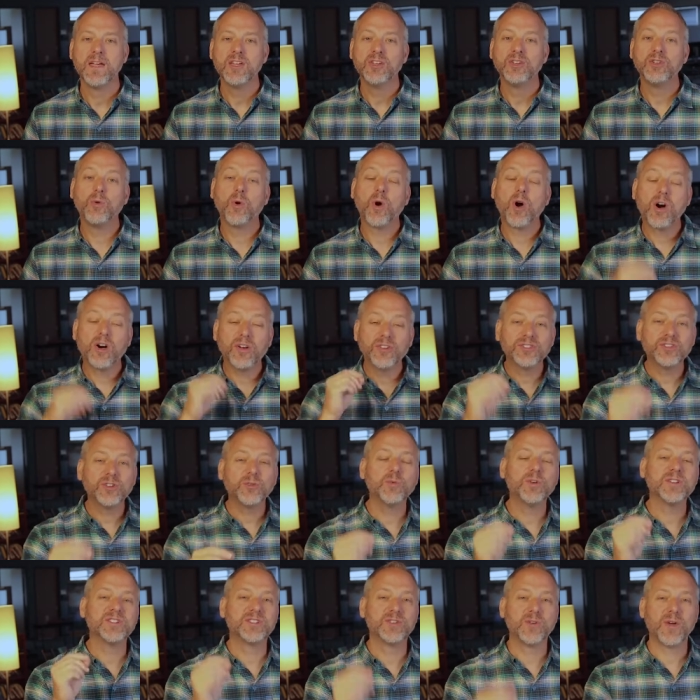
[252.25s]
You also
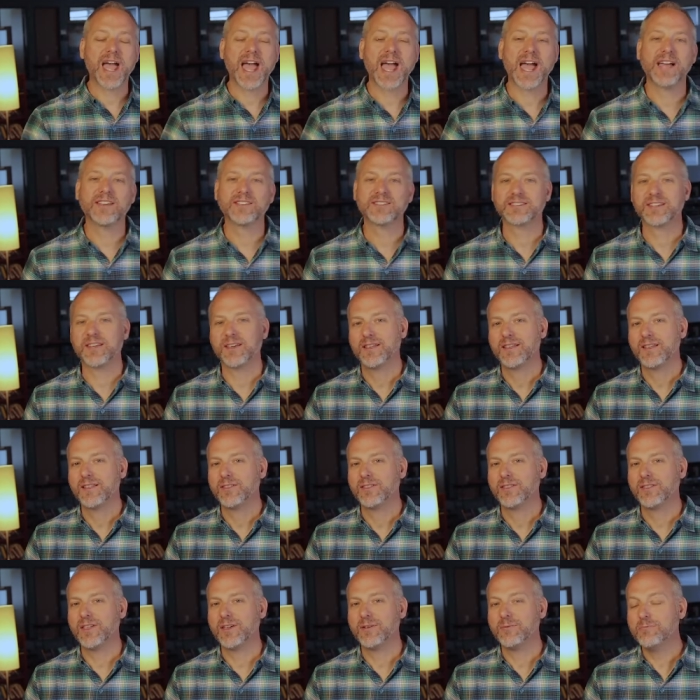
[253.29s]
want to ask
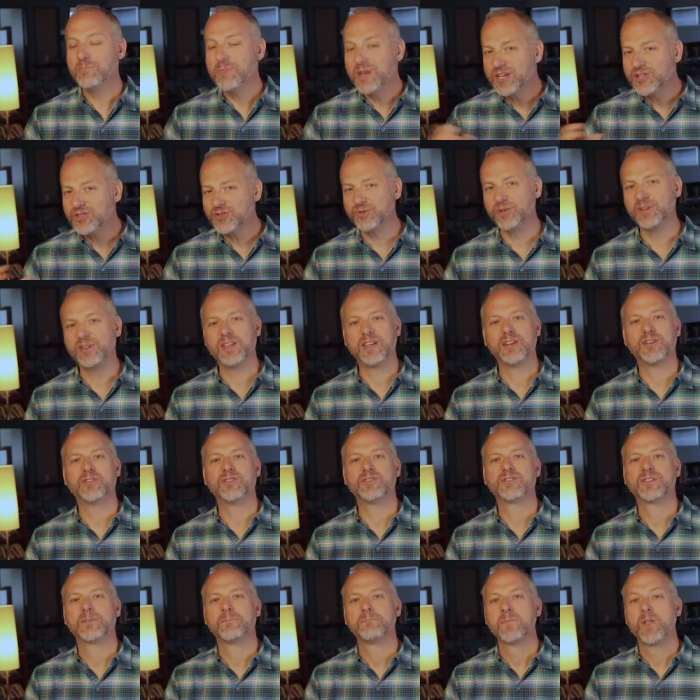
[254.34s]
the ministry
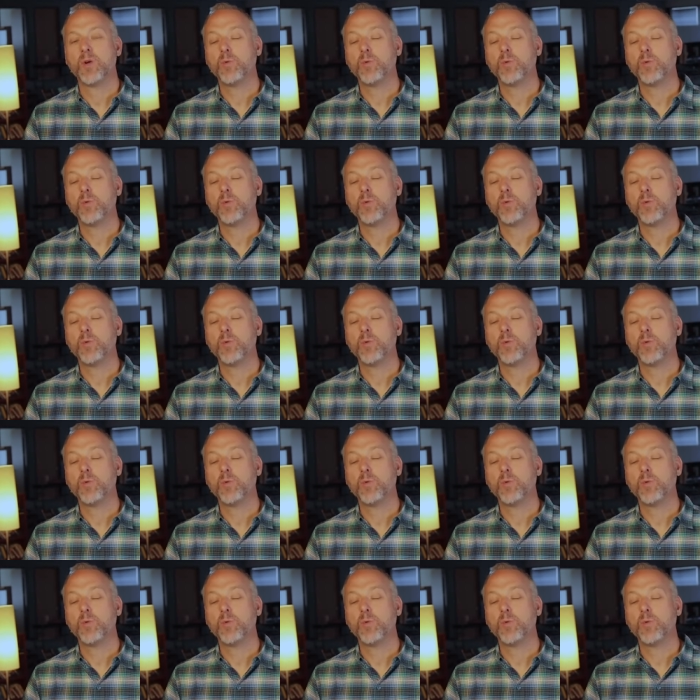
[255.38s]
leaders